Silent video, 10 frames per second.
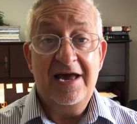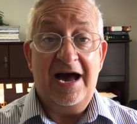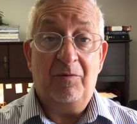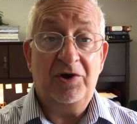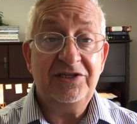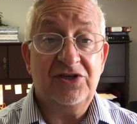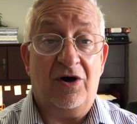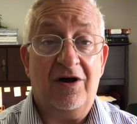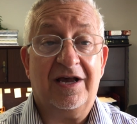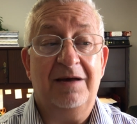I want to
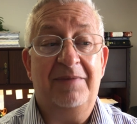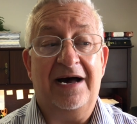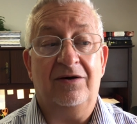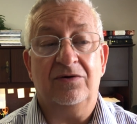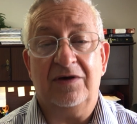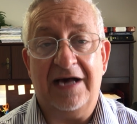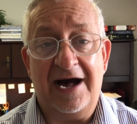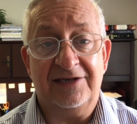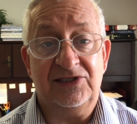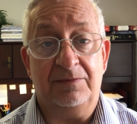talk about
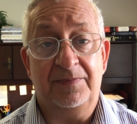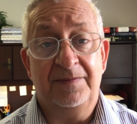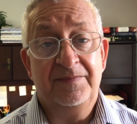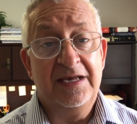gossip.